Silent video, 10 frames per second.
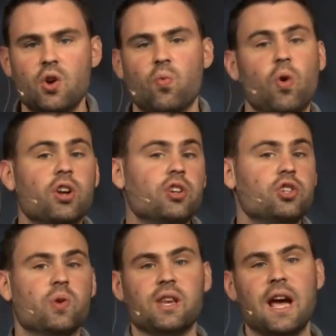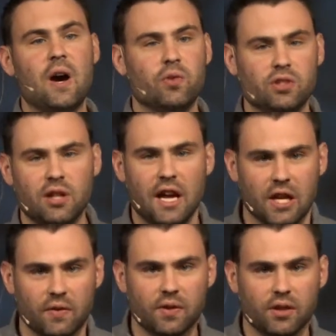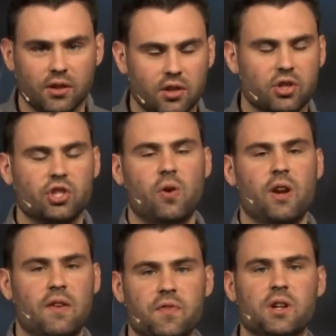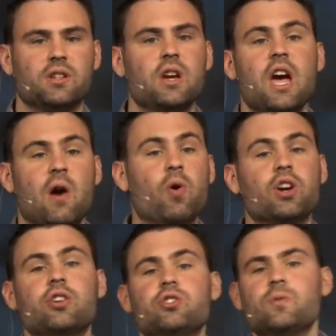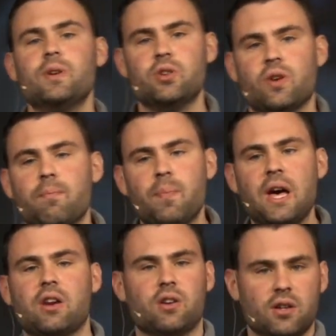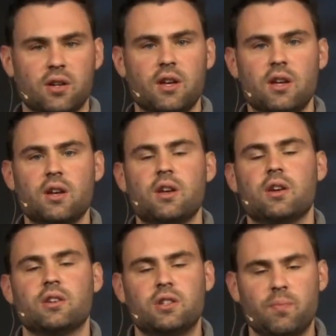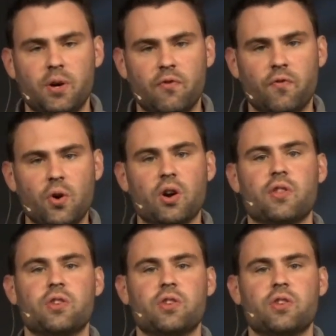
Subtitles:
What are you doing now in your life to show an effort? And what could you be doing better to put forth your